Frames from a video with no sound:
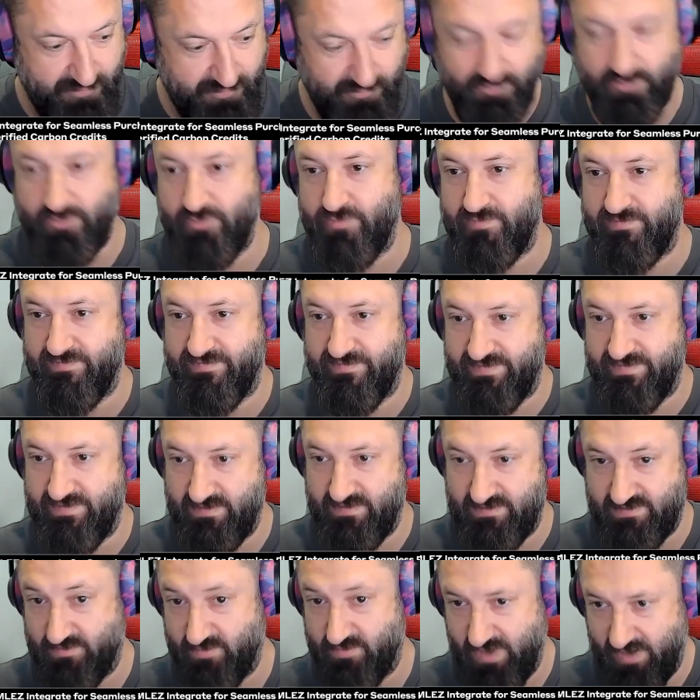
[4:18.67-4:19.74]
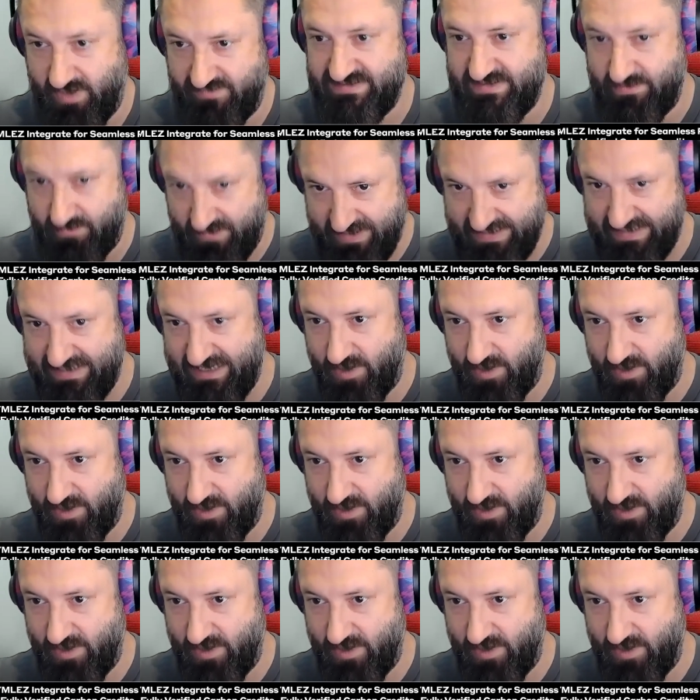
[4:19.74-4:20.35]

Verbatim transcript: prove, obviously we can